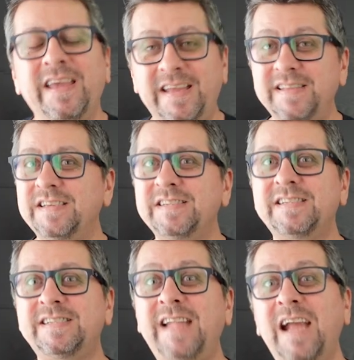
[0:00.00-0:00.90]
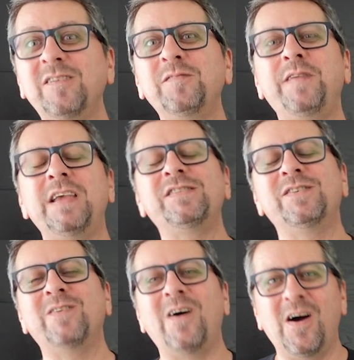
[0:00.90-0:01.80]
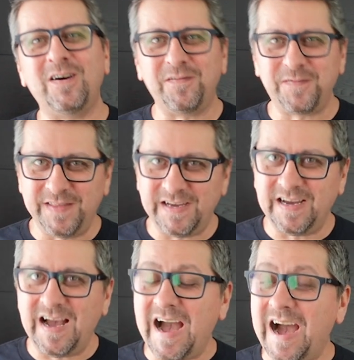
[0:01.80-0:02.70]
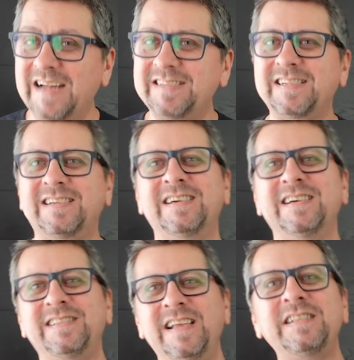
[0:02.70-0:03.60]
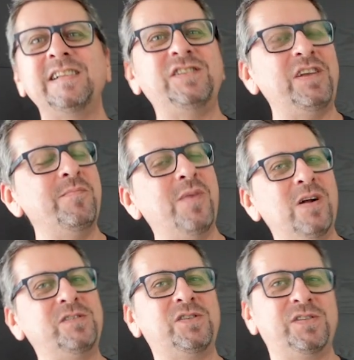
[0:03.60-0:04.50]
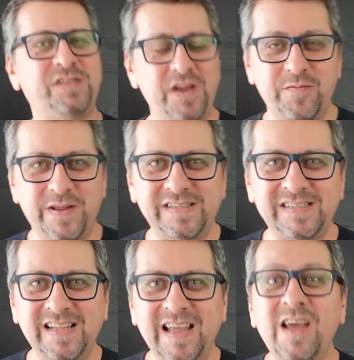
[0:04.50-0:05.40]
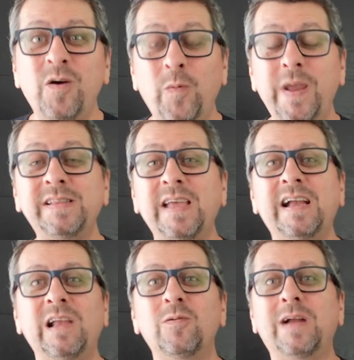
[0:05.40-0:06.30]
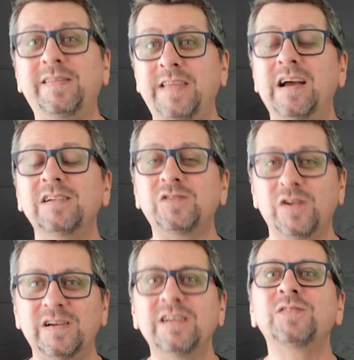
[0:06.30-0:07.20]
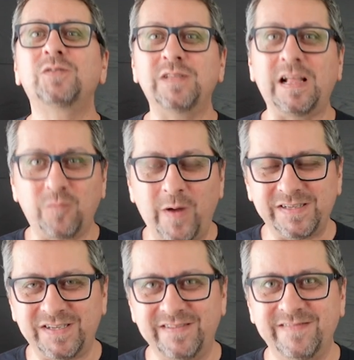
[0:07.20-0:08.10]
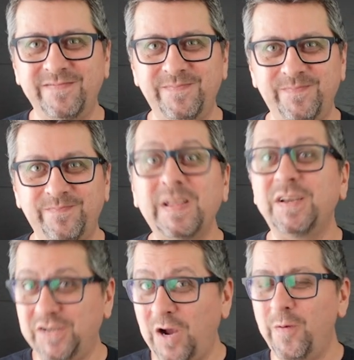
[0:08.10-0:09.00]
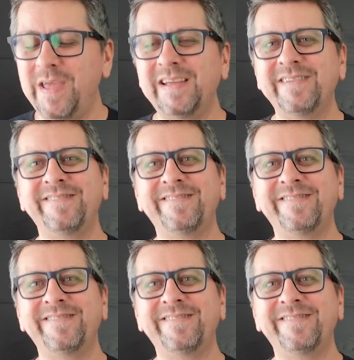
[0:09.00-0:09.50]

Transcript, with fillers: in this second video of the Ask DTG Merch series, we take a look at the answer to that question. Shall we?